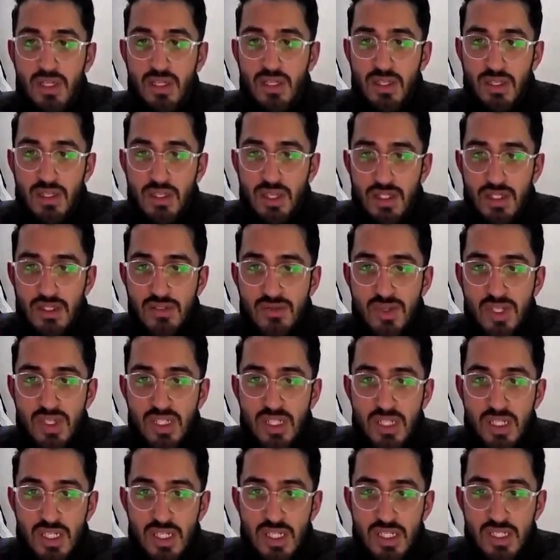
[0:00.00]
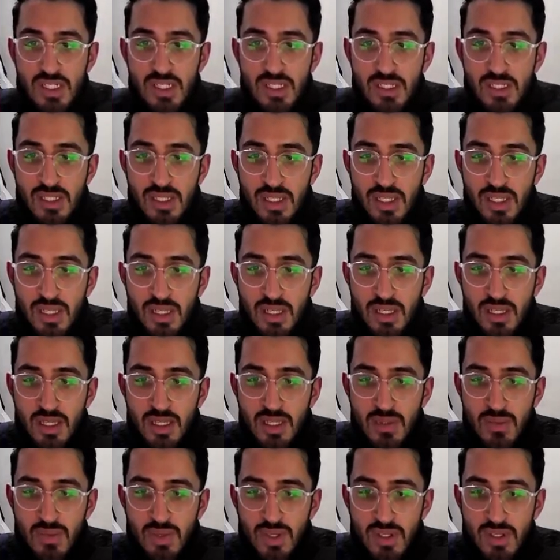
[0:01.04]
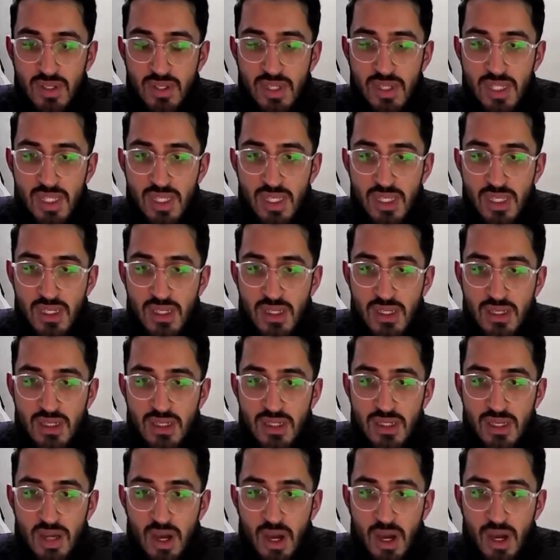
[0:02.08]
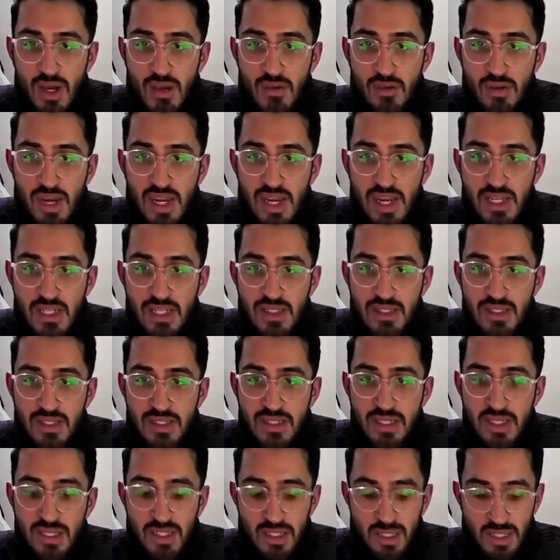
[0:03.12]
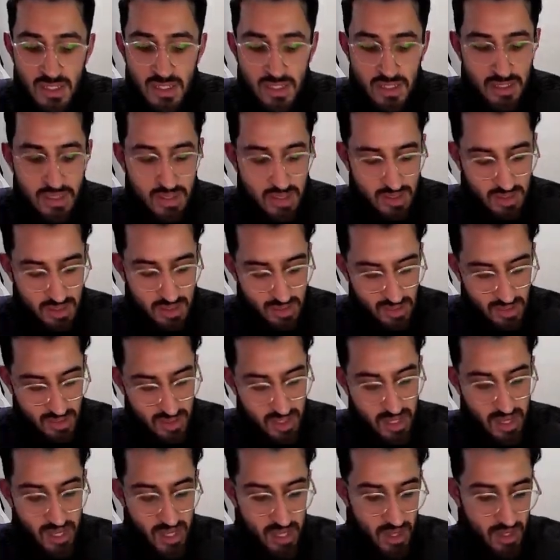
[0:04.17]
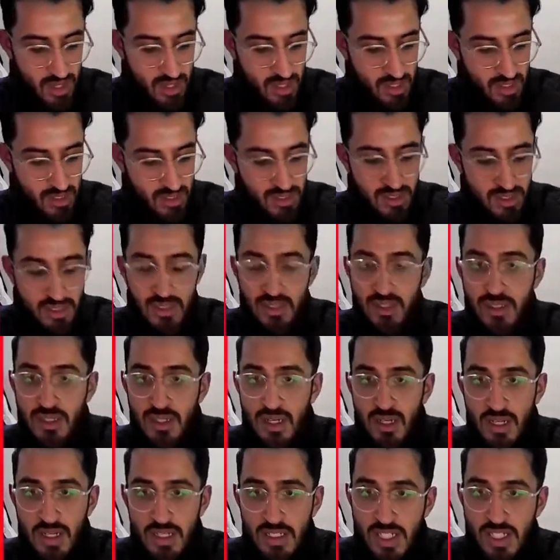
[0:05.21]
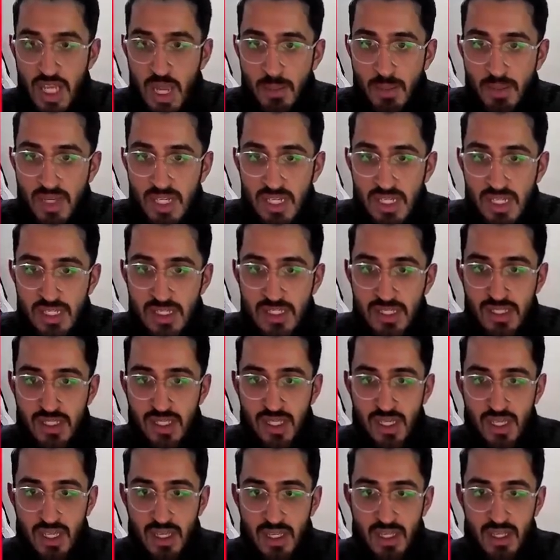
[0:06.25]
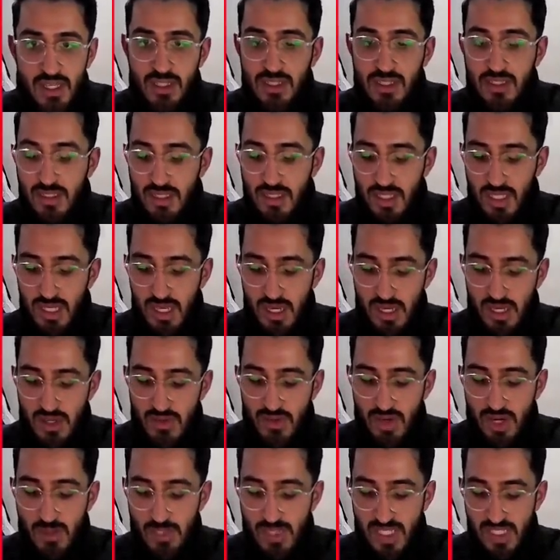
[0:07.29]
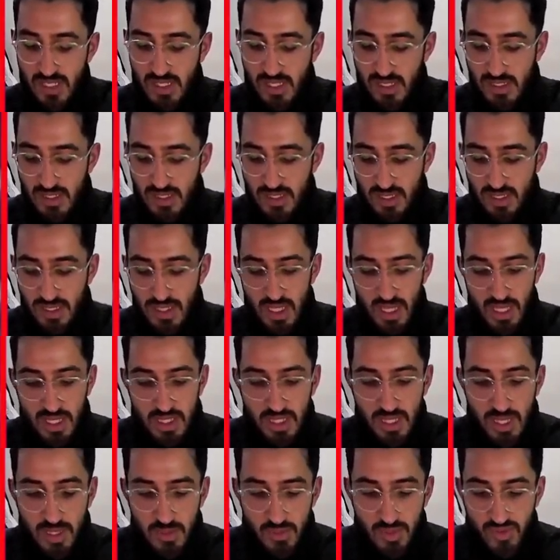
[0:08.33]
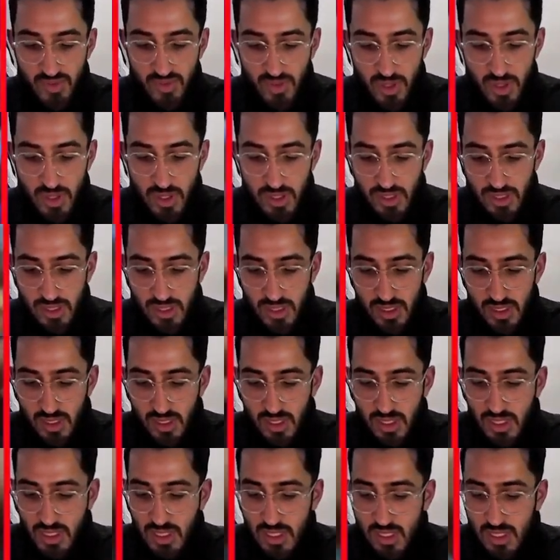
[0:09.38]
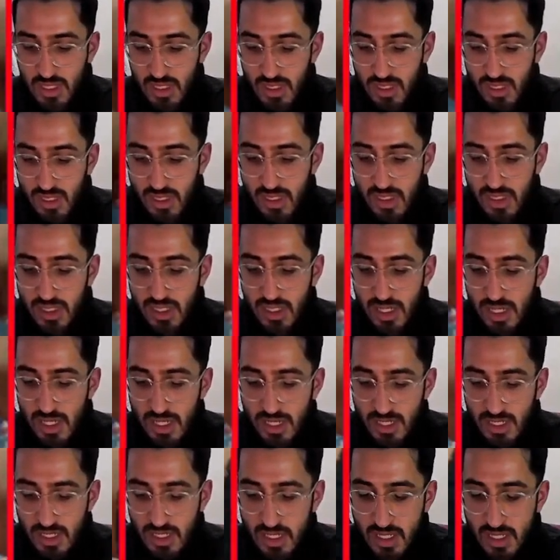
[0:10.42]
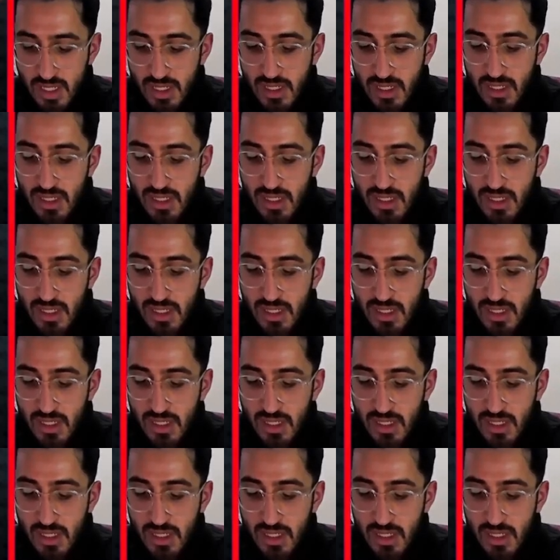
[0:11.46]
That's really nice. One of the art rares, A Rs uh, in Japanese, the uh, Krabby's cousin, and then we've got Starter,